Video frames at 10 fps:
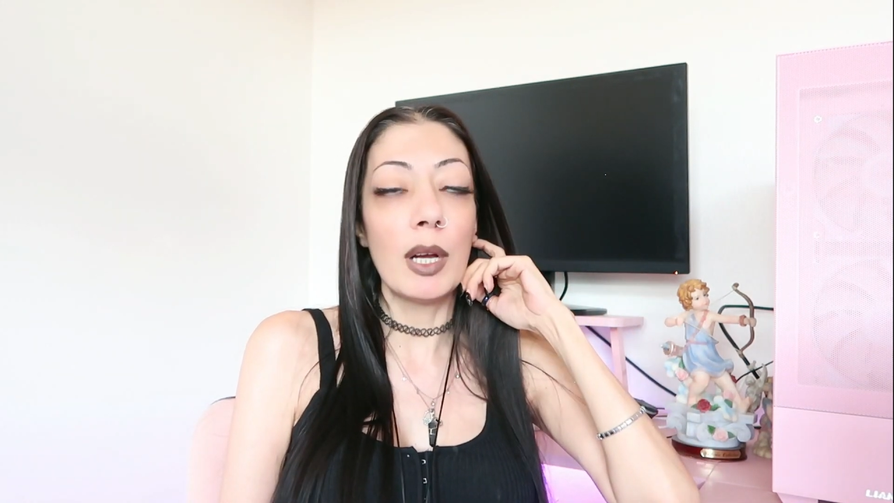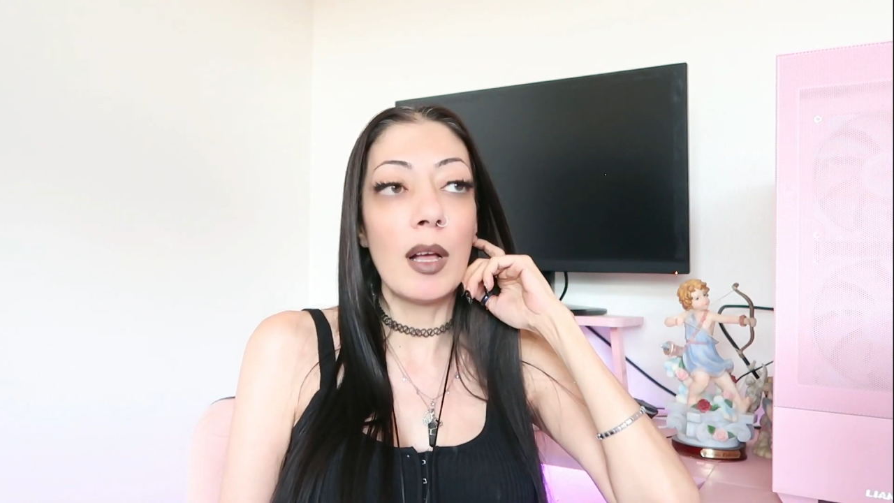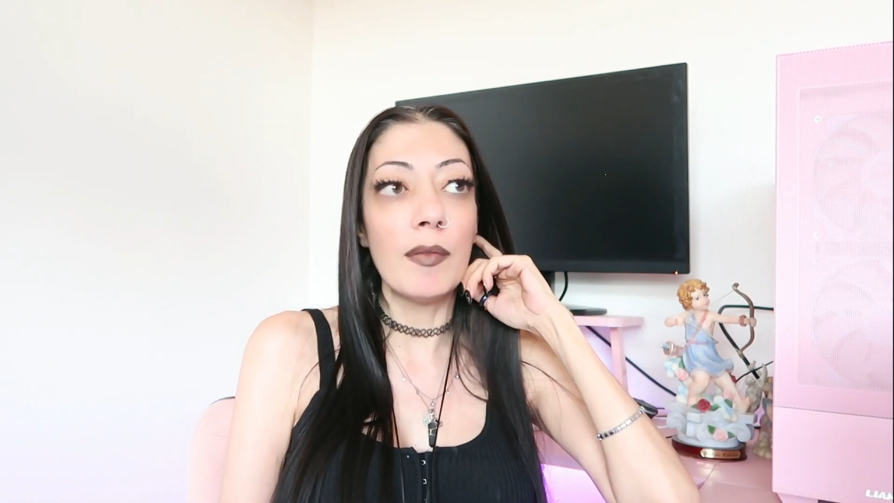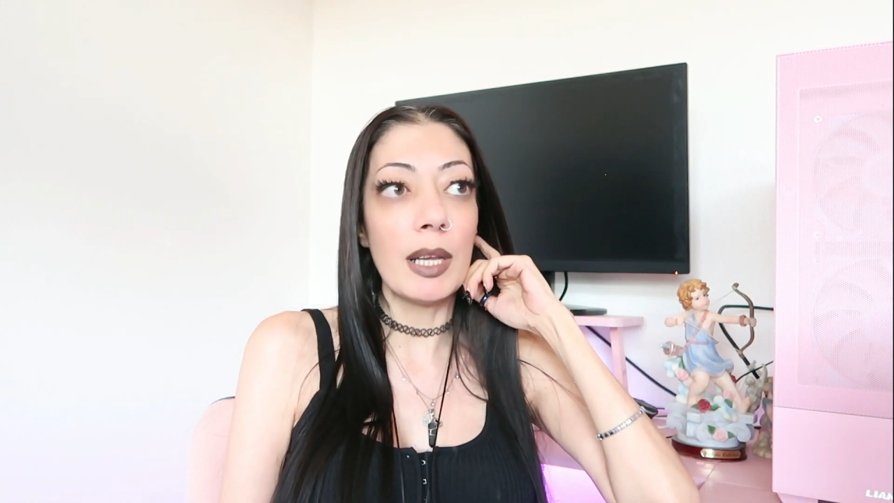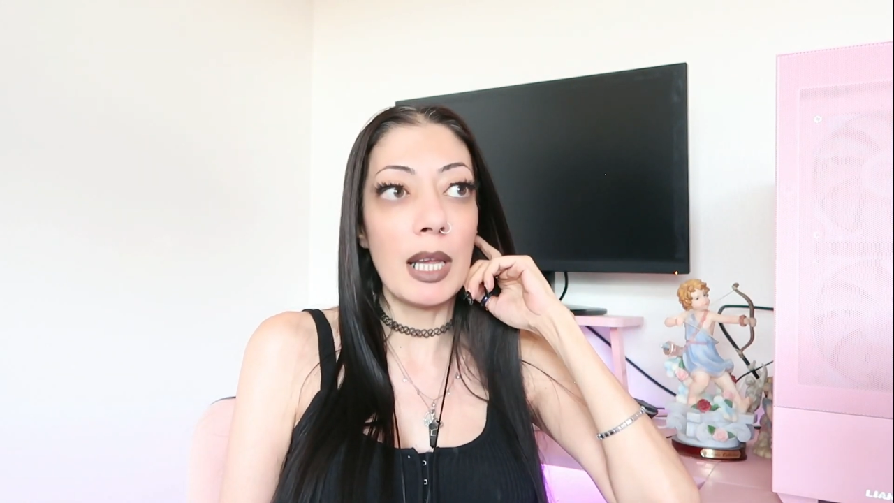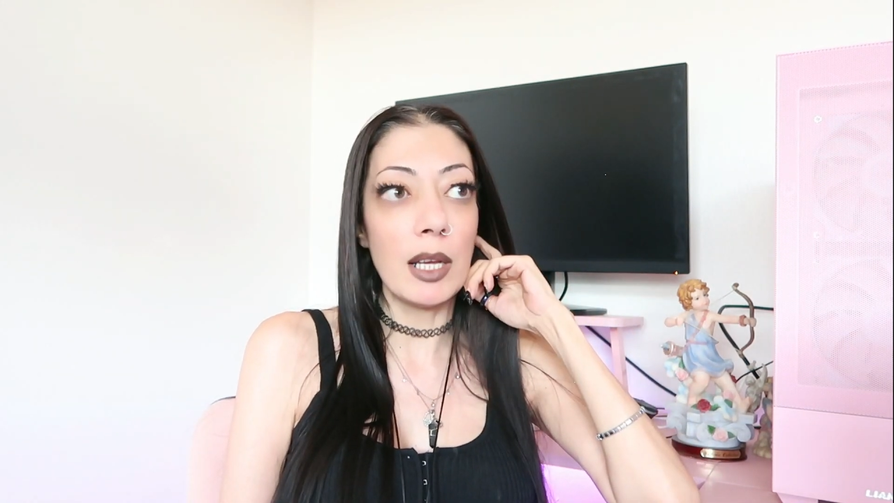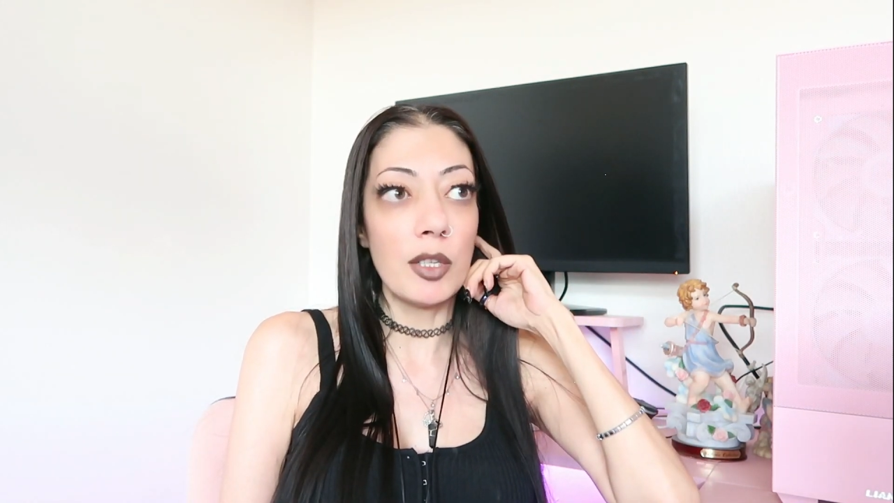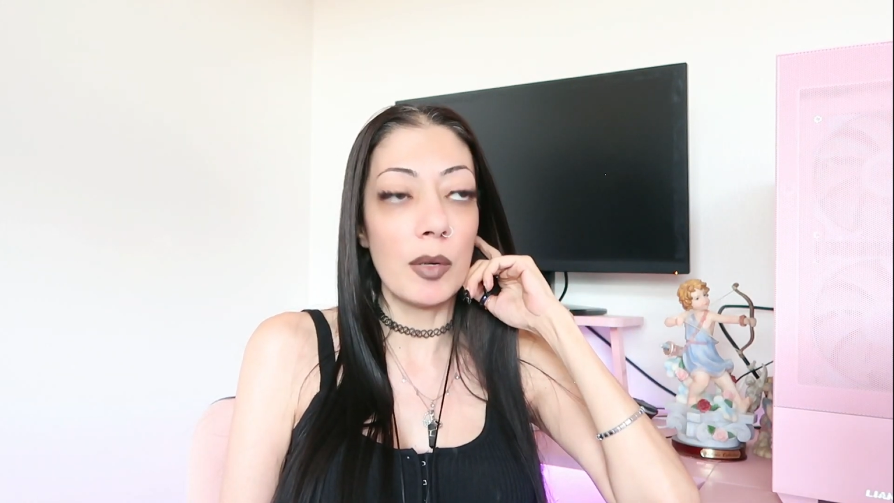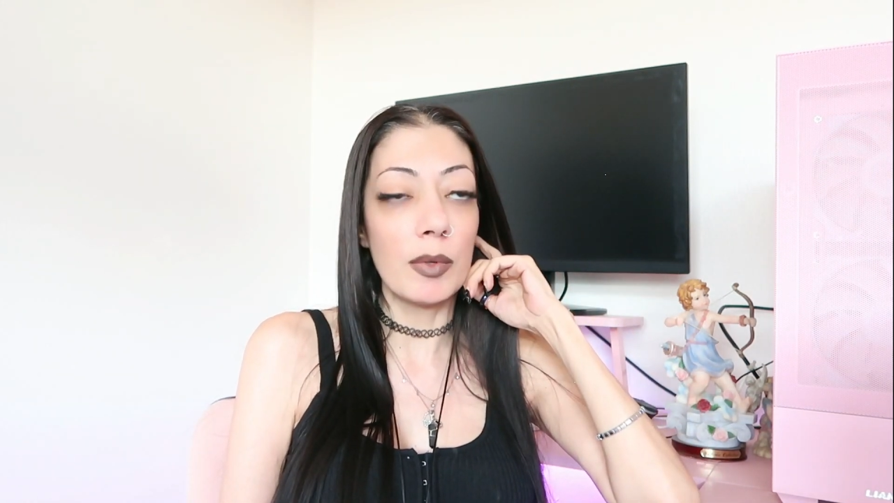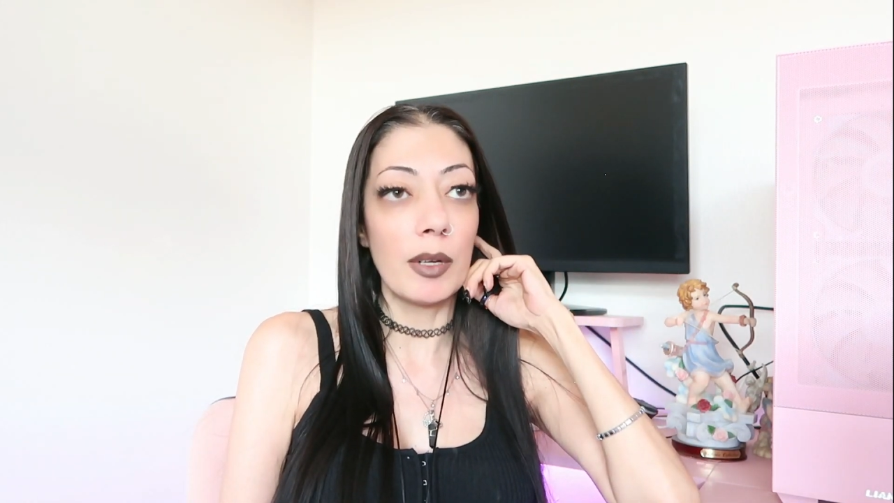went on
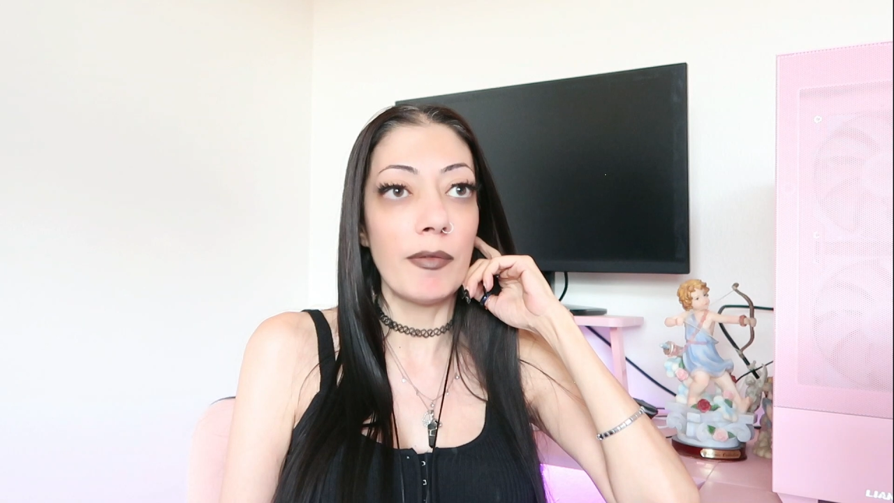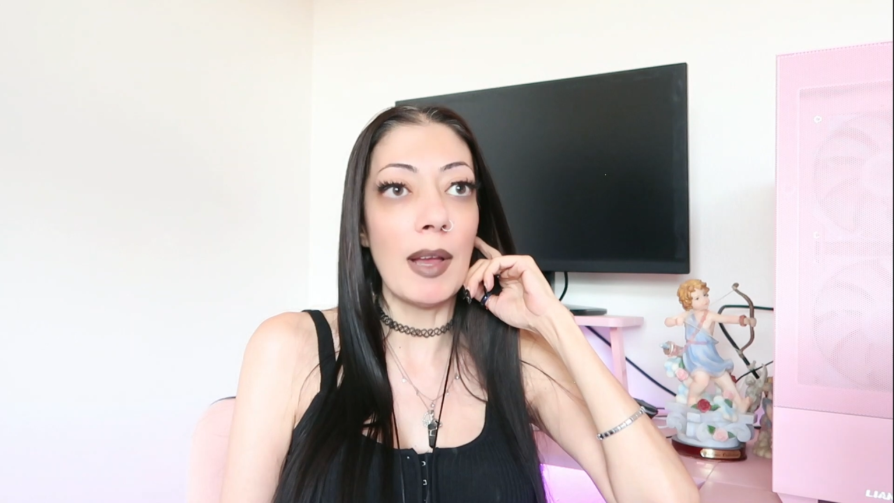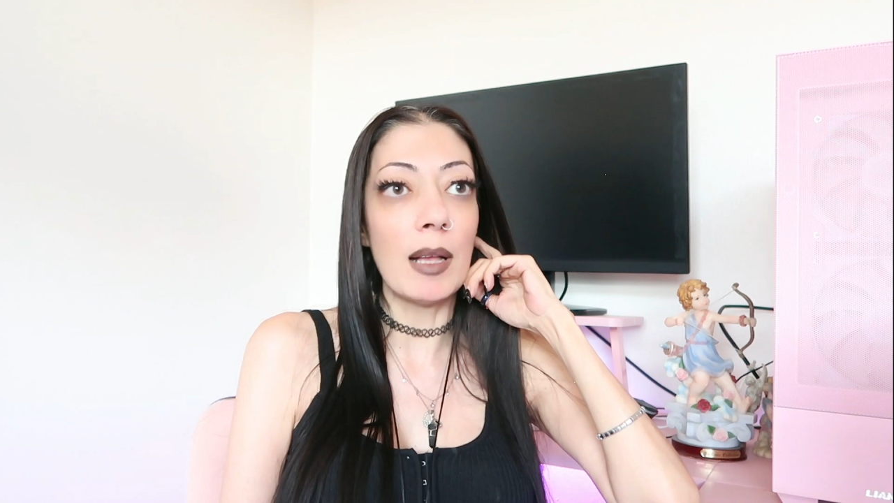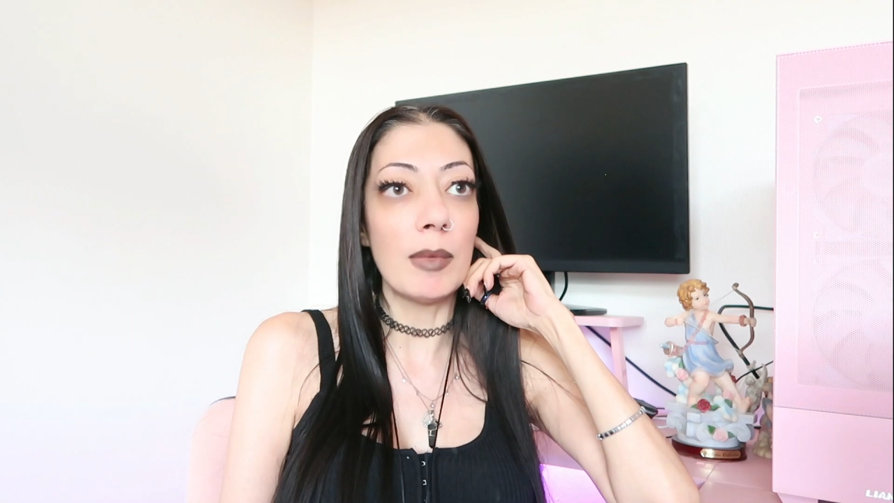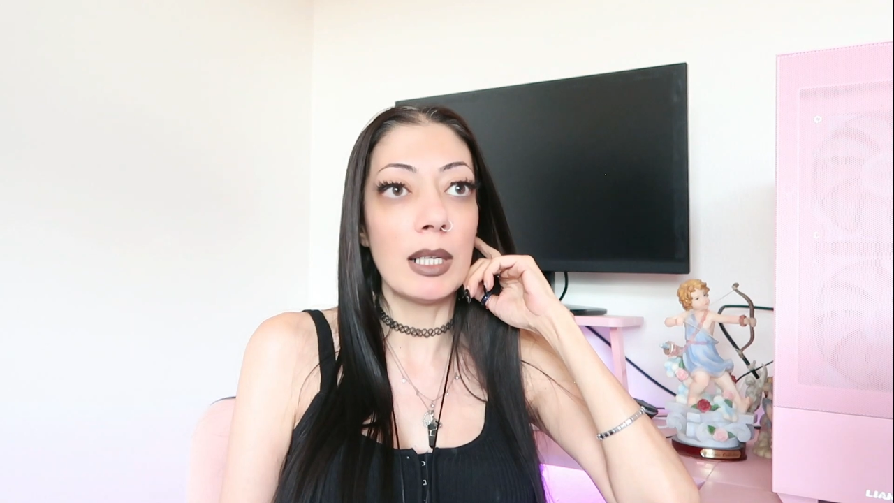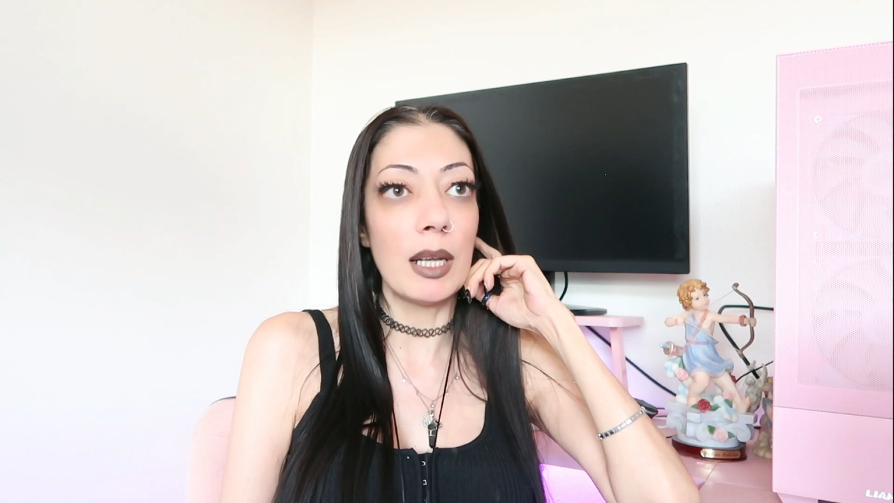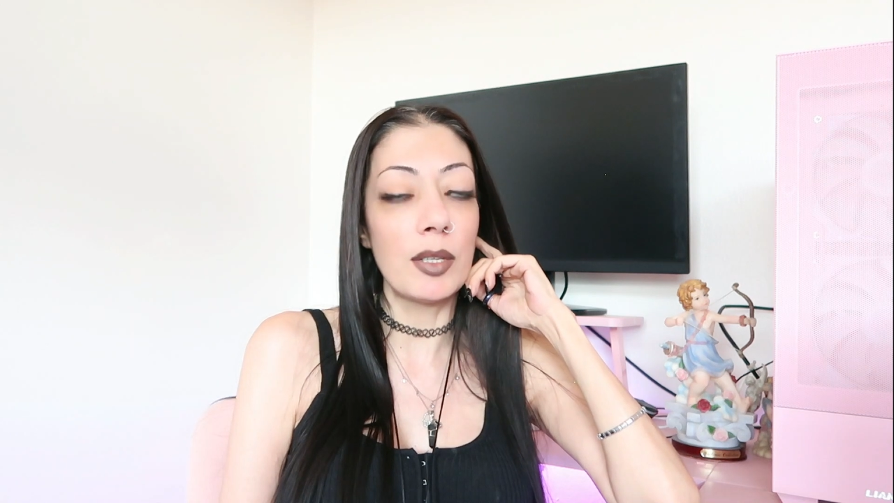vacation with her family.